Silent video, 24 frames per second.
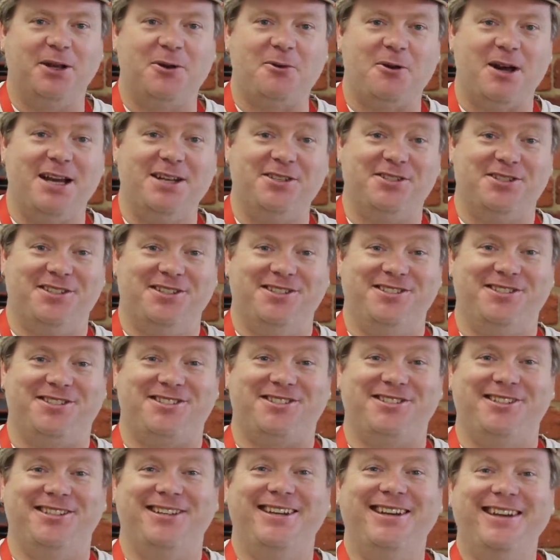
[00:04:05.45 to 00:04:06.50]

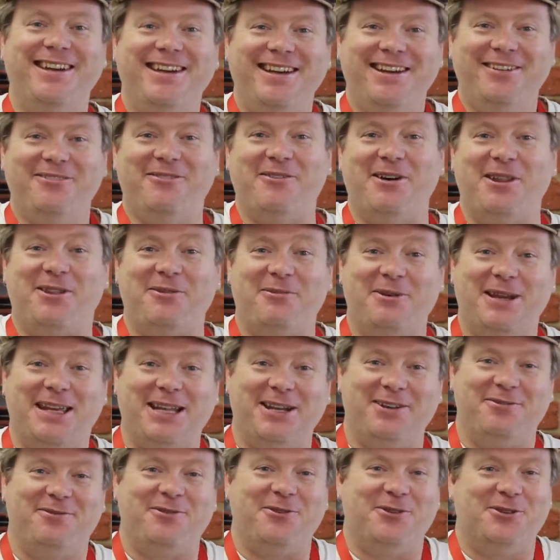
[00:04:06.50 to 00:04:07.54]
equations, whether we
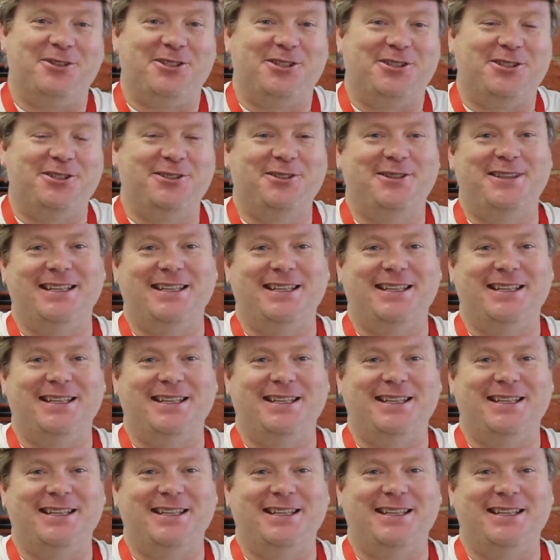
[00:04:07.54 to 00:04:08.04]
can afford to do